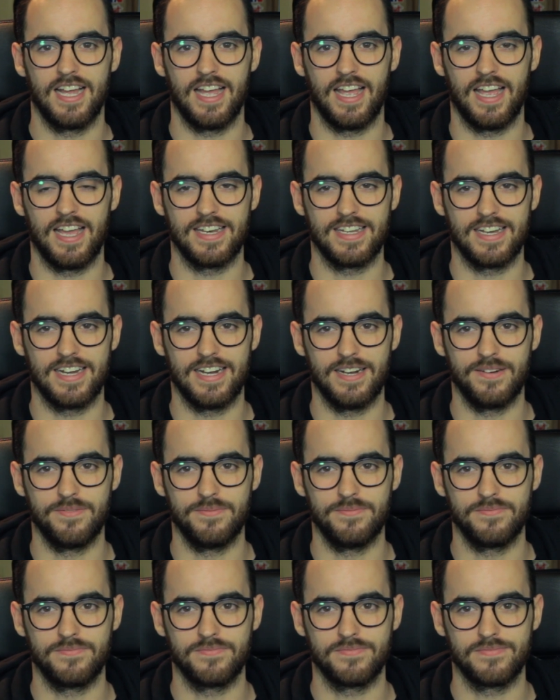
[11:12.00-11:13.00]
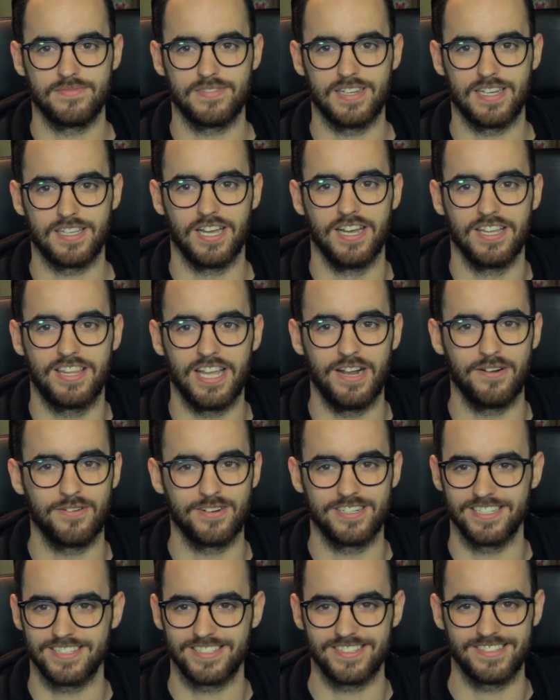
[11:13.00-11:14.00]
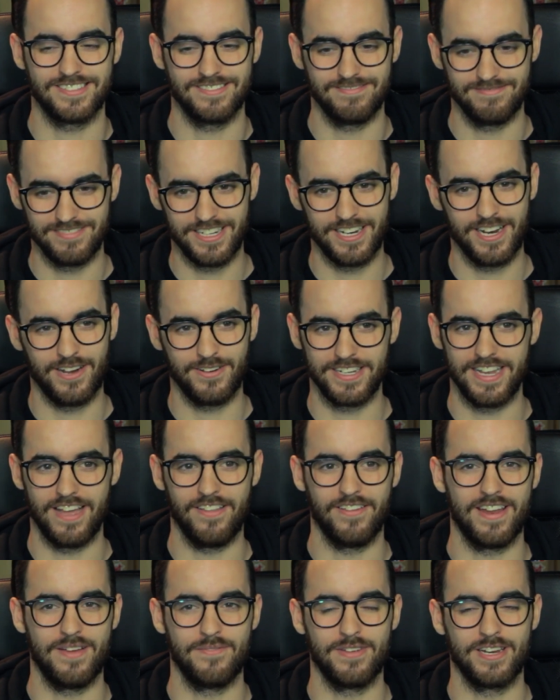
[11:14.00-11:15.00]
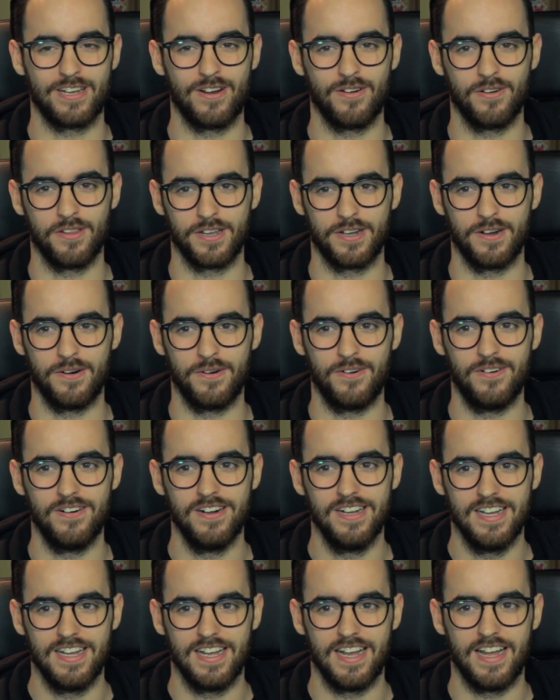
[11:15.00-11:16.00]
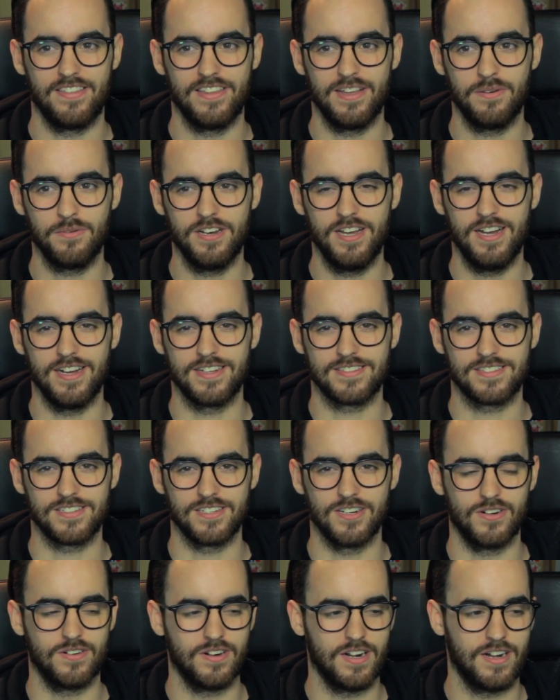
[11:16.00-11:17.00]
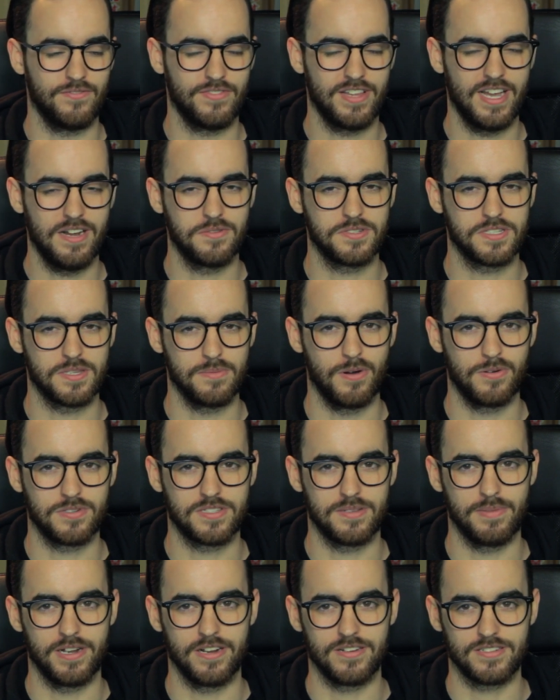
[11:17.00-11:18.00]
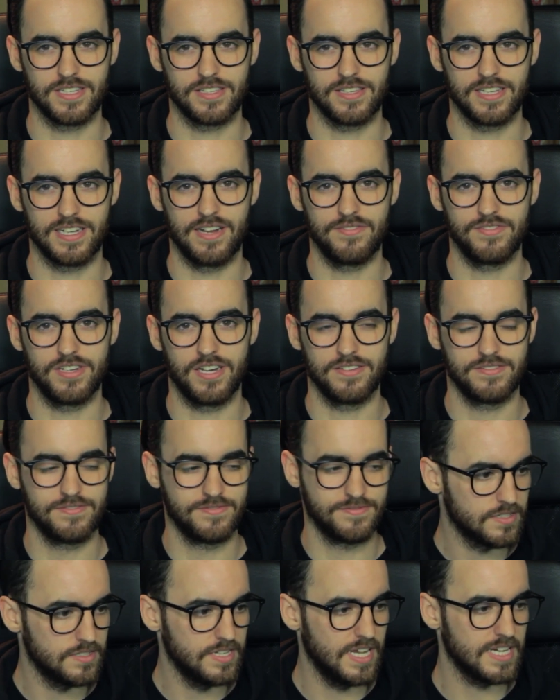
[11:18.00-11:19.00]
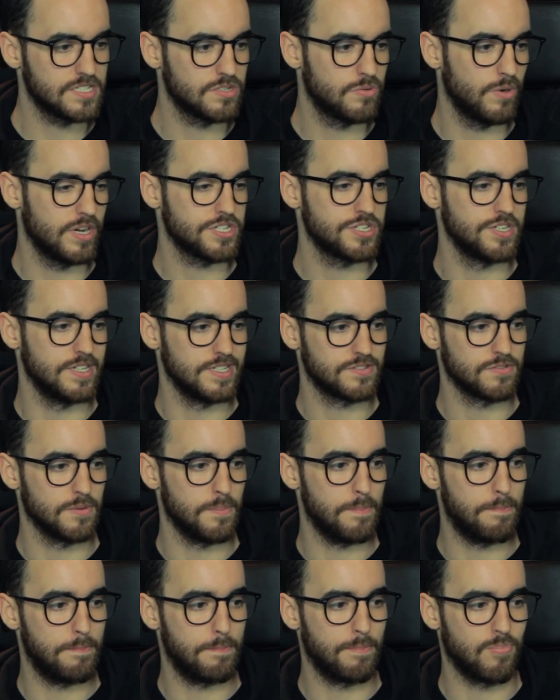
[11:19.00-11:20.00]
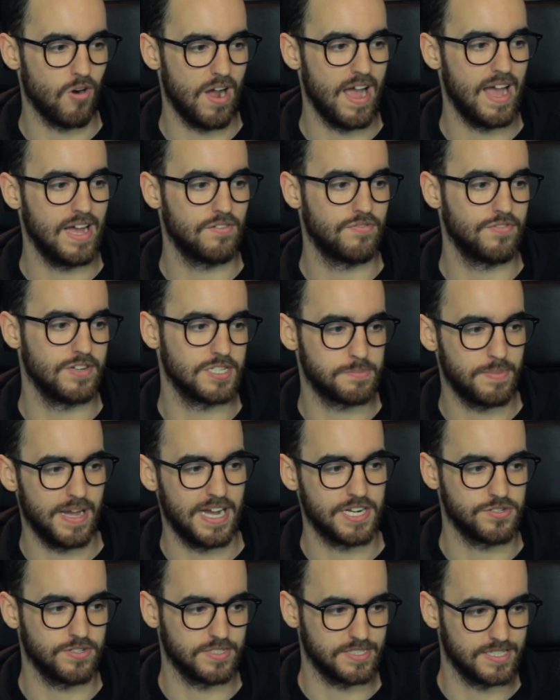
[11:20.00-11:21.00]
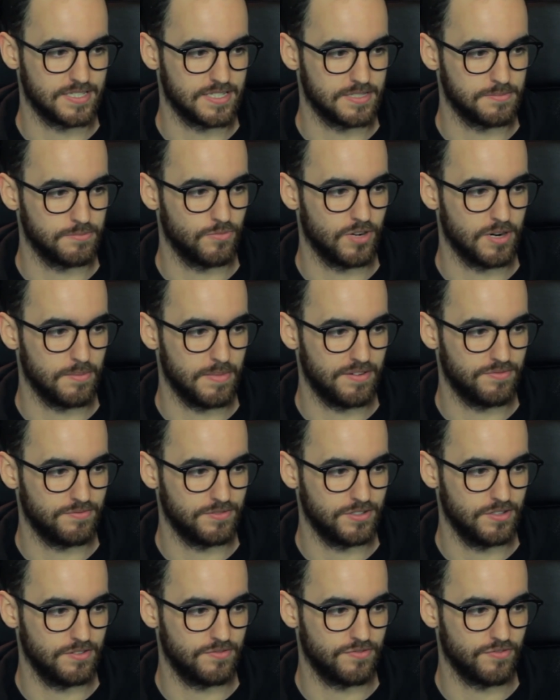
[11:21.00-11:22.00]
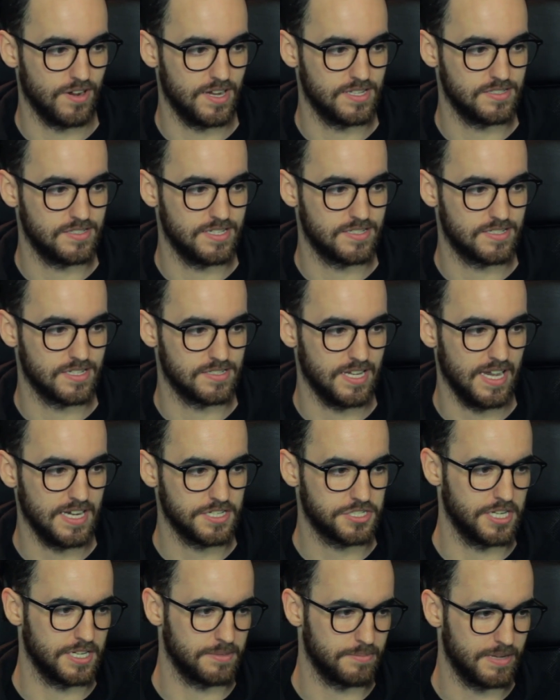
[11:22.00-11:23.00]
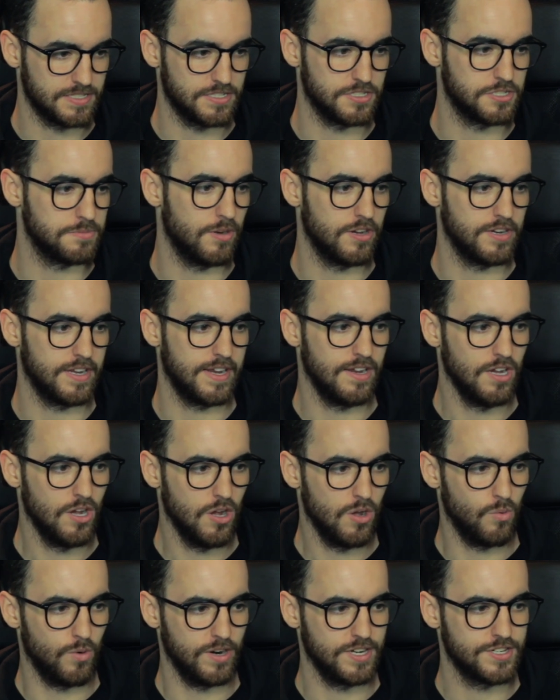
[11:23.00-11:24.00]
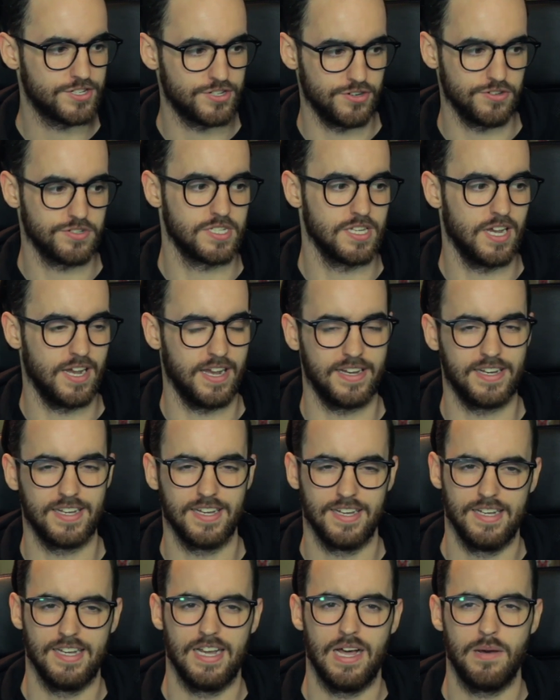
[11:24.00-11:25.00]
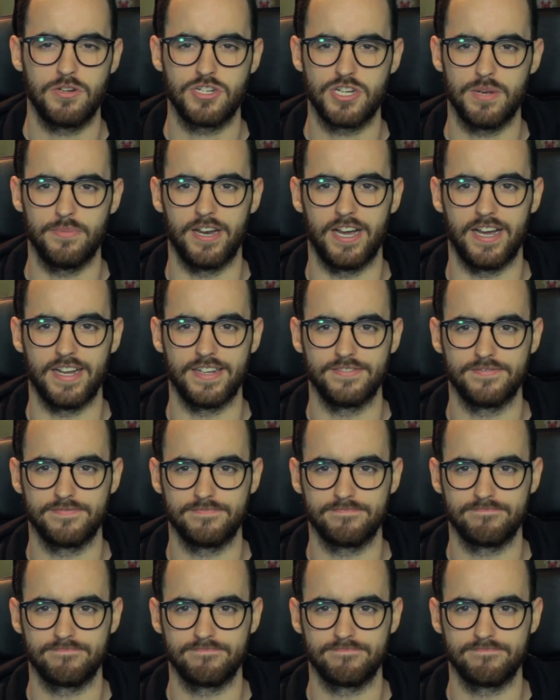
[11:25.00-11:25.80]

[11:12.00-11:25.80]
And I thought they were just, you know, yelling at me to go to the goal, and they were not. So that was the most embarrassing thing I've done. Next question is from Brad Fitzpatrick. This is one of my good friends. He says, hashtag Message Monday. What is your sign? I'm a Gemini.